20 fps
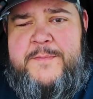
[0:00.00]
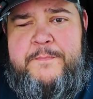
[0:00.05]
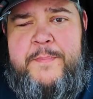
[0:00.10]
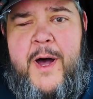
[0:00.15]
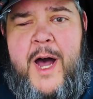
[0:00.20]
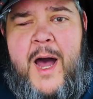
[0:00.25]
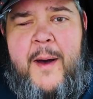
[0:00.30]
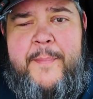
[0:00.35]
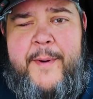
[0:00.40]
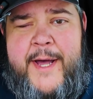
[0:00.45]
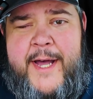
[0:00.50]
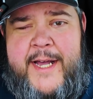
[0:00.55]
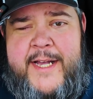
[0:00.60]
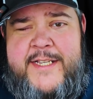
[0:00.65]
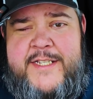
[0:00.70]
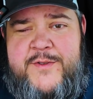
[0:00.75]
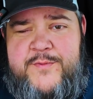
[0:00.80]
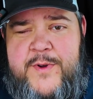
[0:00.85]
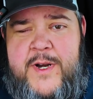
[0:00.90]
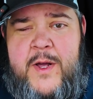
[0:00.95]
some
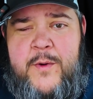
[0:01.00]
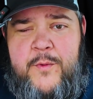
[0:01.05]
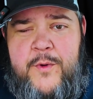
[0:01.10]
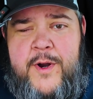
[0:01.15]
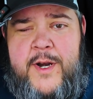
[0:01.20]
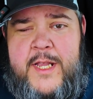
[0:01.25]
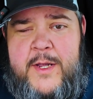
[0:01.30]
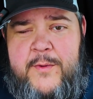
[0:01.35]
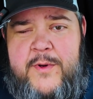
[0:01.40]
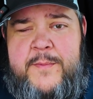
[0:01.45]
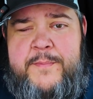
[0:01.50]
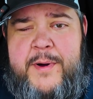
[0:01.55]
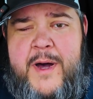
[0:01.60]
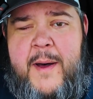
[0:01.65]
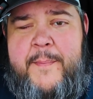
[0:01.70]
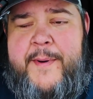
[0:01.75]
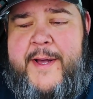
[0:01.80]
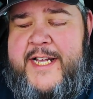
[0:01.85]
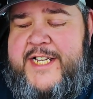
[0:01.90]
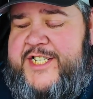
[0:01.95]
Popeyes. What I wanted
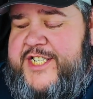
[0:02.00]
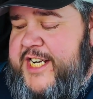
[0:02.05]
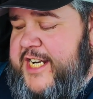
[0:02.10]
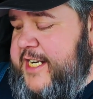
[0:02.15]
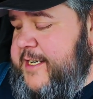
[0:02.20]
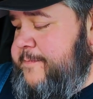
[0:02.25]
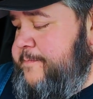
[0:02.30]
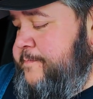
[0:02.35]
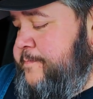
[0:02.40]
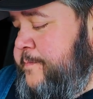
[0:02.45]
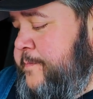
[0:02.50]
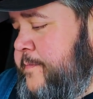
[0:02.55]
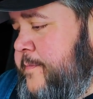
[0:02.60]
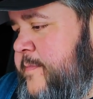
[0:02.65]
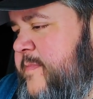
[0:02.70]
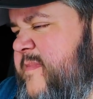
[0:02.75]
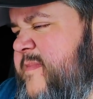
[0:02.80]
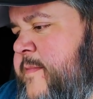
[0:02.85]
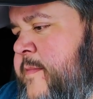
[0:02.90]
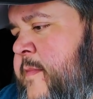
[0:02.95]
Popeyes chicken.
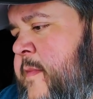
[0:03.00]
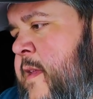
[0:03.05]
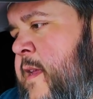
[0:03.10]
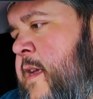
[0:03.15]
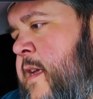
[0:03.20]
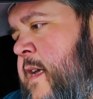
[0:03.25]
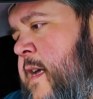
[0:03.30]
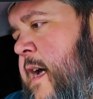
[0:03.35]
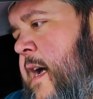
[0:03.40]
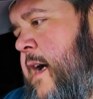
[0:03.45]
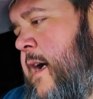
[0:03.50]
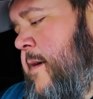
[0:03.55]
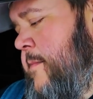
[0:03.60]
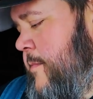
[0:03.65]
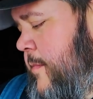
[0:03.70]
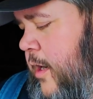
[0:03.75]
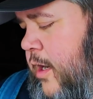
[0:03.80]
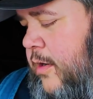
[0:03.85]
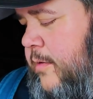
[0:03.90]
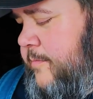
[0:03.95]
But
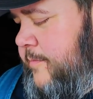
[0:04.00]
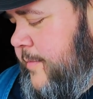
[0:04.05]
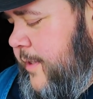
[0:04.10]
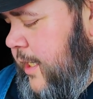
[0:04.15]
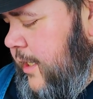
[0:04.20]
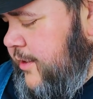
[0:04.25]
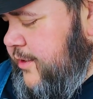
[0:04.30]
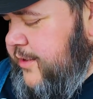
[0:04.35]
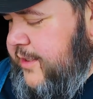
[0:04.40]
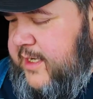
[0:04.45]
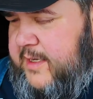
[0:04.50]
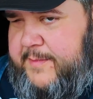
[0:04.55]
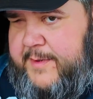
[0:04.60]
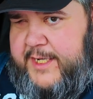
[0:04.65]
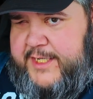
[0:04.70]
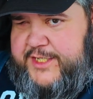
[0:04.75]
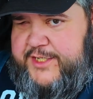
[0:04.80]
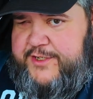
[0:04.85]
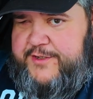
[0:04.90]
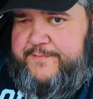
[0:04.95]
I also got a
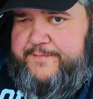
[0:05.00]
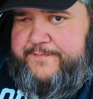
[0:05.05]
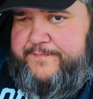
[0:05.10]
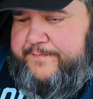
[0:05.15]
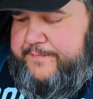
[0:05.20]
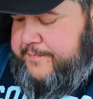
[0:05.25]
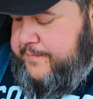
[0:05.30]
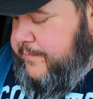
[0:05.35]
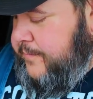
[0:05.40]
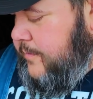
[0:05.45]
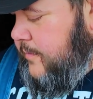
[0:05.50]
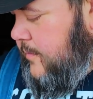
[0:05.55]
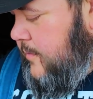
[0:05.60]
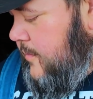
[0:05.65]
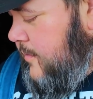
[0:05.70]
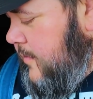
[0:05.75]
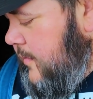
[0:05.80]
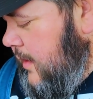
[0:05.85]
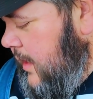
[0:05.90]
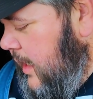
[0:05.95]
Monster.
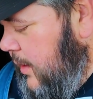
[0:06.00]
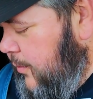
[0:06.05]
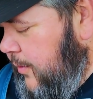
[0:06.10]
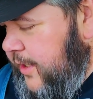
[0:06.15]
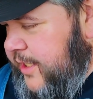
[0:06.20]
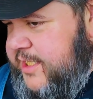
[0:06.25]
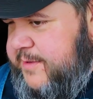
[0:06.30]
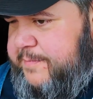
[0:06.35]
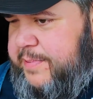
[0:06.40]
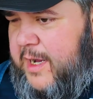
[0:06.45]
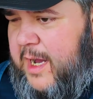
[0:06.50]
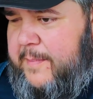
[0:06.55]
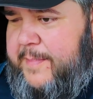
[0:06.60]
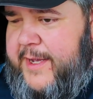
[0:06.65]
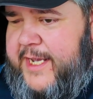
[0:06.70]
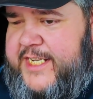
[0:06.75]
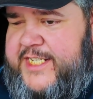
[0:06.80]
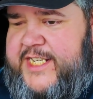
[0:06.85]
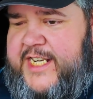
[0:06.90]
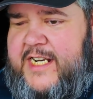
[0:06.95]
I wanted some
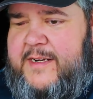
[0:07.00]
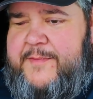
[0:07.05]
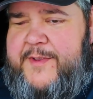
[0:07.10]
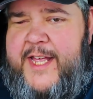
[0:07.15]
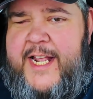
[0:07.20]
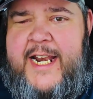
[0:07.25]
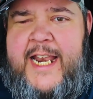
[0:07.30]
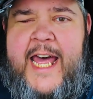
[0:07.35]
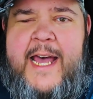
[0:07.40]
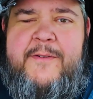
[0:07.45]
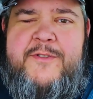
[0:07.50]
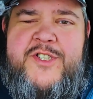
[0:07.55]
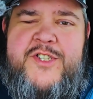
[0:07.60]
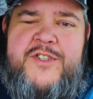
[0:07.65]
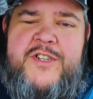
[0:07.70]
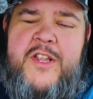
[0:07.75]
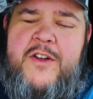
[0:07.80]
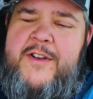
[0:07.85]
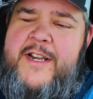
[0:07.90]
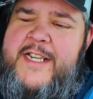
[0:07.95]
Popeyes chicken, but that line was
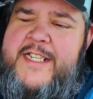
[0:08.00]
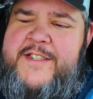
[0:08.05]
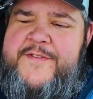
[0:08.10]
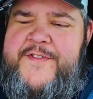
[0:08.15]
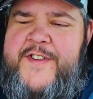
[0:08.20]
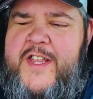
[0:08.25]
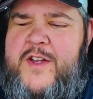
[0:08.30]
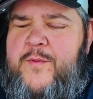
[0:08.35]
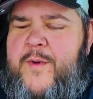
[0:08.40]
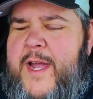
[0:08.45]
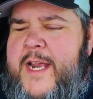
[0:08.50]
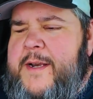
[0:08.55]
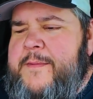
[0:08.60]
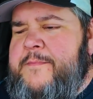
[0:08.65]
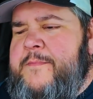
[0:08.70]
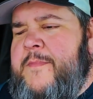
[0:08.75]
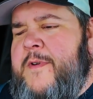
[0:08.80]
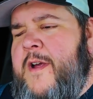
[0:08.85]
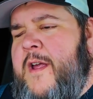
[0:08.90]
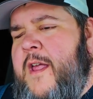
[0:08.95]
too long. I just didn't feel like
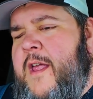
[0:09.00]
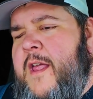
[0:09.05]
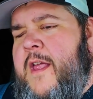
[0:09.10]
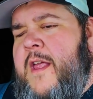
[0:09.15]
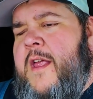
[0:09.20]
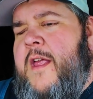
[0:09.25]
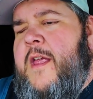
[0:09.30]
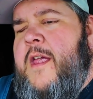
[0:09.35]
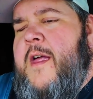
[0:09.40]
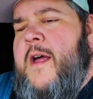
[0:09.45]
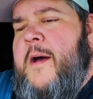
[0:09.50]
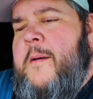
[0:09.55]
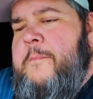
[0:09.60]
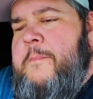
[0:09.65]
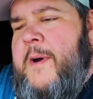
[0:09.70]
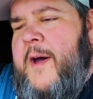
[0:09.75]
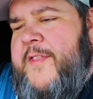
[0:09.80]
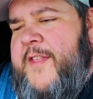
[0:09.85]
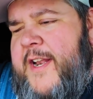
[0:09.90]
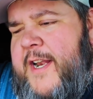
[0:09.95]
waiting.
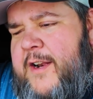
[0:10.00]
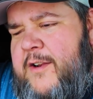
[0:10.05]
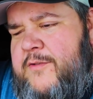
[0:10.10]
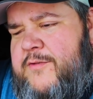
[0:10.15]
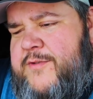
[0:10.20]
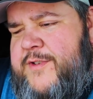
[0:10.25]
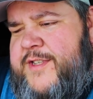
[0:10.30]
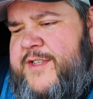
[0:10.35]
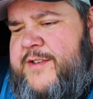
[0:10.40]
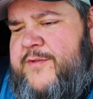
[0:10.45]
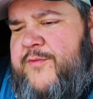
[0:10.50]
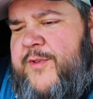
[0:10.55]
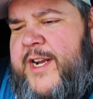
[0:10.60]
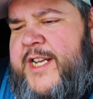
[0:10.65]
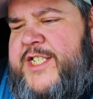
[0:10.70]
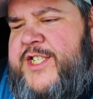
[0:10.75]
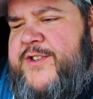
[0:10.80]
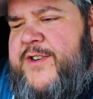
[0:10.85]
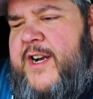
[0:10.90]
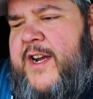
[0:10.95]
But the little
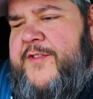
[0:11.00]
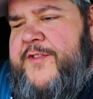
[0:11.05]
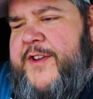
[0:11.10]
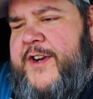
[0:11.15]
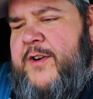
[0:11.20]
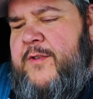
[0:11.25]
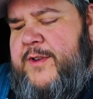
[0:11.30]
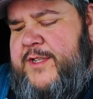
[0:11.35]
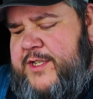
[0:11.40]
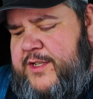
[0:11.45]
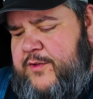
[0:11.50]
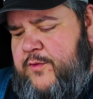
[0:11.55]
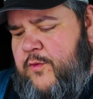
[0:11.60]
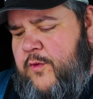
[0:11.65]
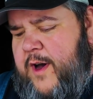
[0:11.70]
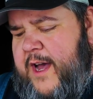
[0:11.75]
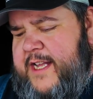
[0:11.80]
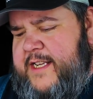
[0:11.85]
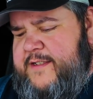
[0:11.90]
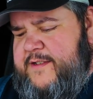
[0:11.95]
restaurant there, what's it, the
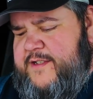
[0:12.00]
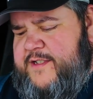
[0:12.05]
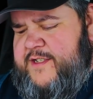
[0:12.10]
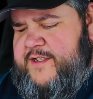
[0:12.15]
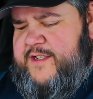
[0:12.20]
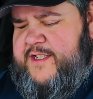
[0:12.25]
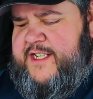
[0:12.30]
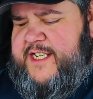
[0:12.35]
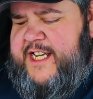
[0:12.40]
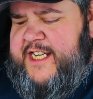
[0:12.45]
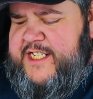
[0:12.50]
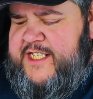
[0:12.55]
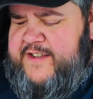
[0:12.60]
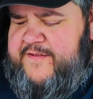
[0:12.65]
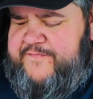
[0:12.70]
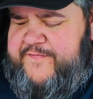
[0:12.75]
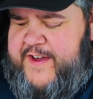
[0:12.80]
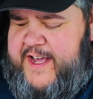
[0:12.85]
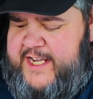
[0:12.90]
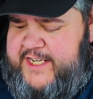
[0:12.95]
White's
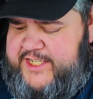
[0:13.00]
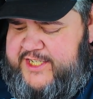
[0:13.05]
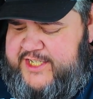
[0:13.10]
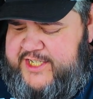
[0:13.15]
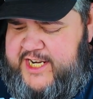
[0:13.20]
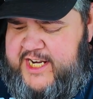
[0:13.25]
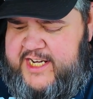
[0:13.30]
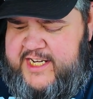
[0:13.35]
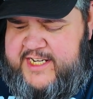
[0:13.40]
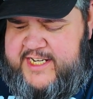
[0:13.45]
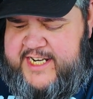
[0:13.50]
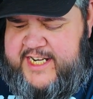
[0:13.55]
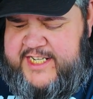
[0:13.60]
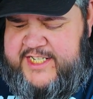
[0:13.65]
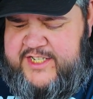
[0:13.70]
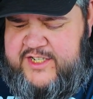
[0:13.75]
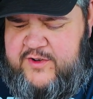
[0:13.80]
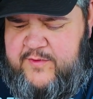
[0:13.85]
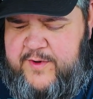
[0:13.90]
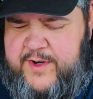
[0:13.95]
Kitchen, Fast
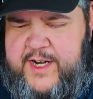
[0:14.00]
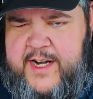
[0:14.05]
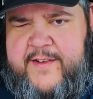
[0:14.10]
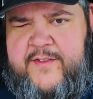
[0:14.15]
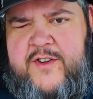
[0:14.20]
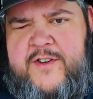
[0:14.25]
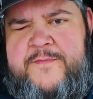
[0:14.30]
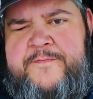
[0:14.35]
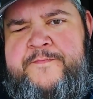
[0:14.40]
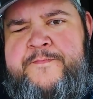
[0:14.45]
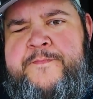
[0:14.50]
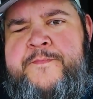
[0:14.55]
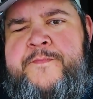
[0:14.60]
Kitchen or whatever?